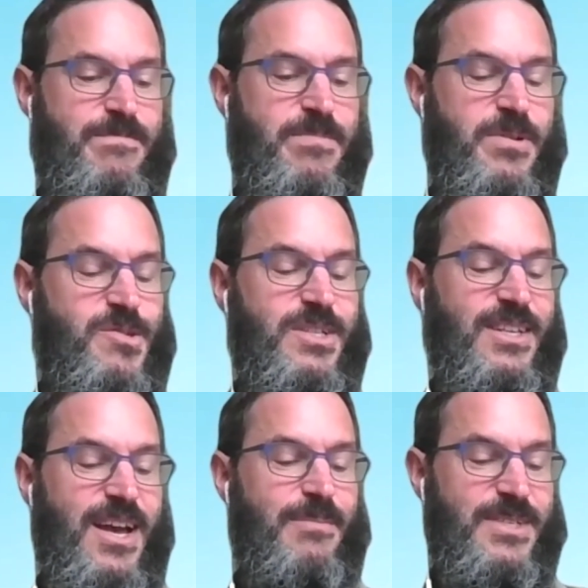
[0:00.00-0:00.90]
personally,
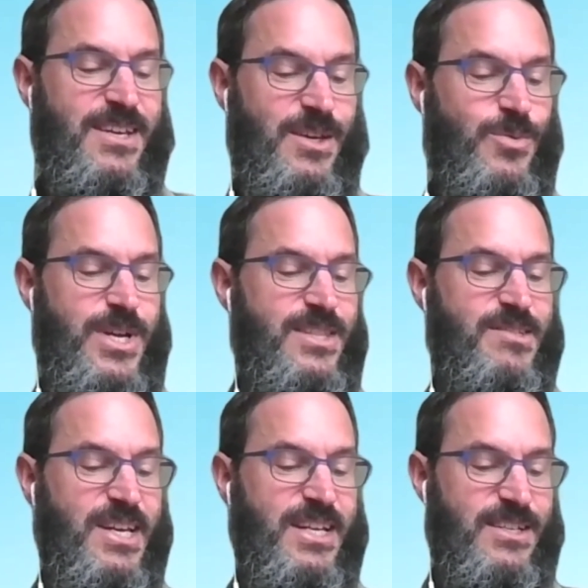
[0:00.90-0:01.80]
I'm taking away
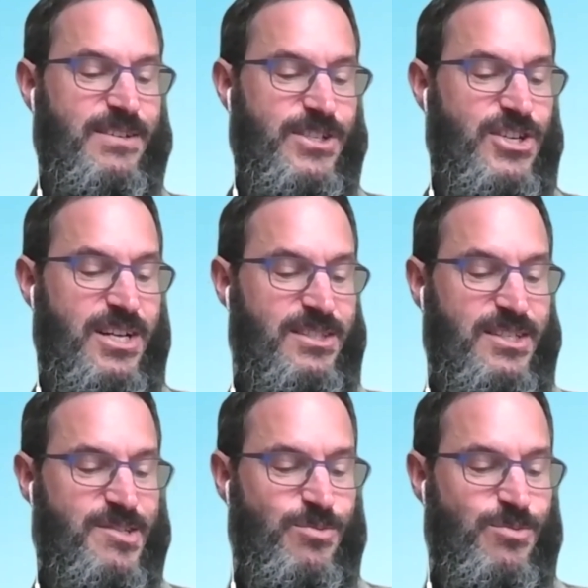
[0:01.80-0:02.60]
this idea of a checklist